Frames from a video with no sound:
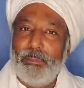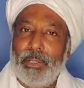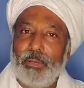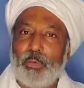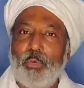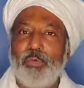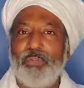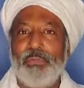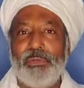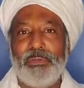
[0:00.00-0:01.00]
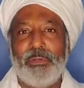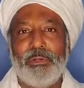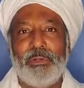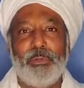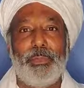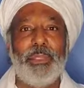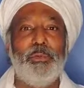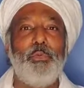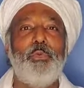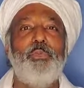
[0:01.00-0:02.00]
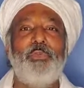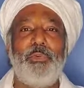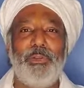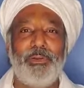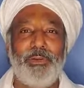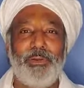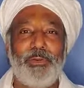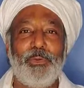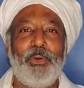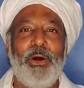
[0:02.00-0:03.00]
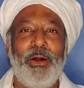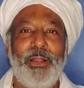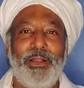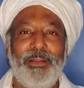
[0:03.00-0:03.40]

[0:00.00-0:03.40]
resources to be useful to all,